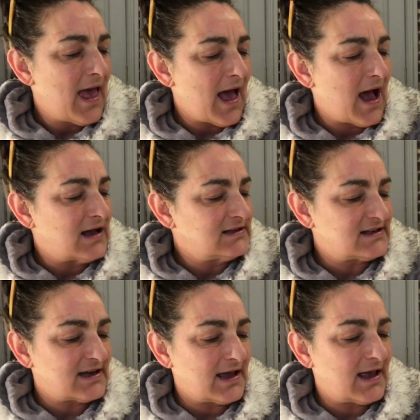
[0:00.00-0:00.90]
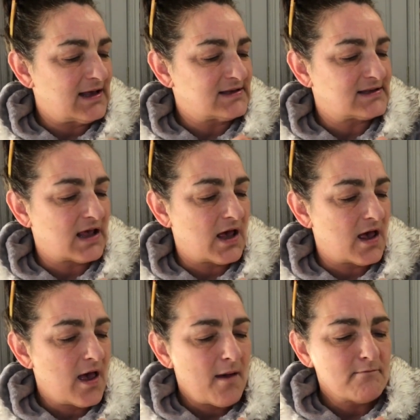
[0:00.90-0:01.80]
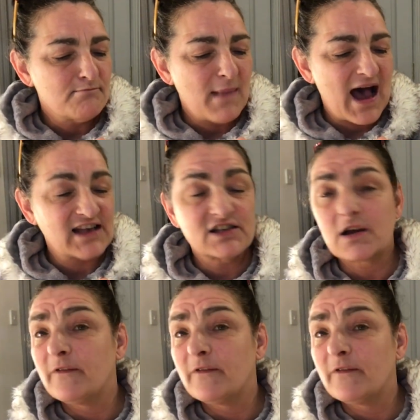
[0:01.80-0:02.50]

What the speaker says: and it is the Mask